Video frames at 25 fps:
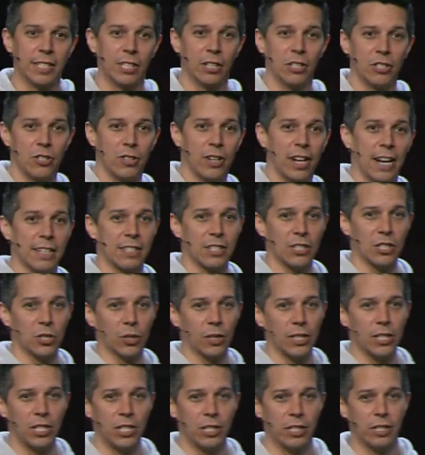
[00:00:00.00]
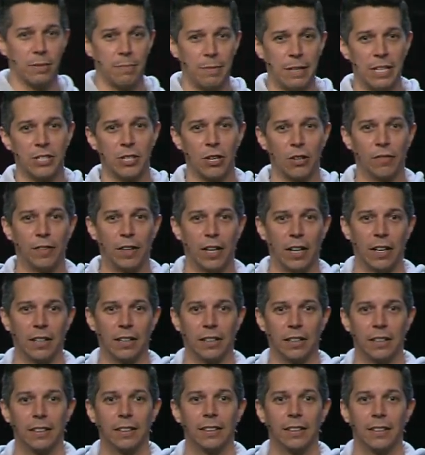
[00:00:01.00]
series. You guys enjoy Jesus Me so far?
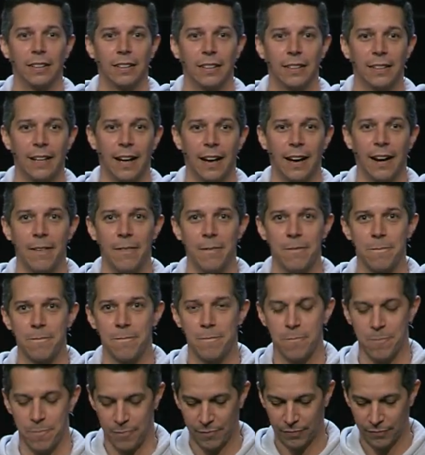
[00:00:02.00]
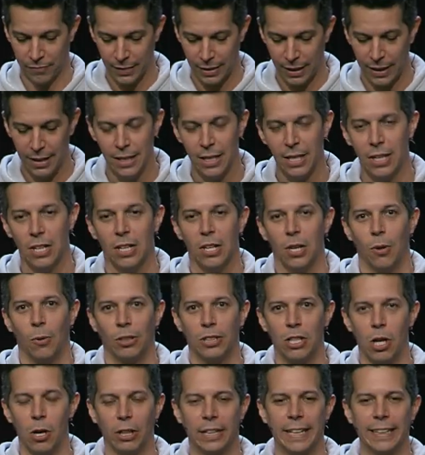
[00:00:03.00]
Yeah? Well, don't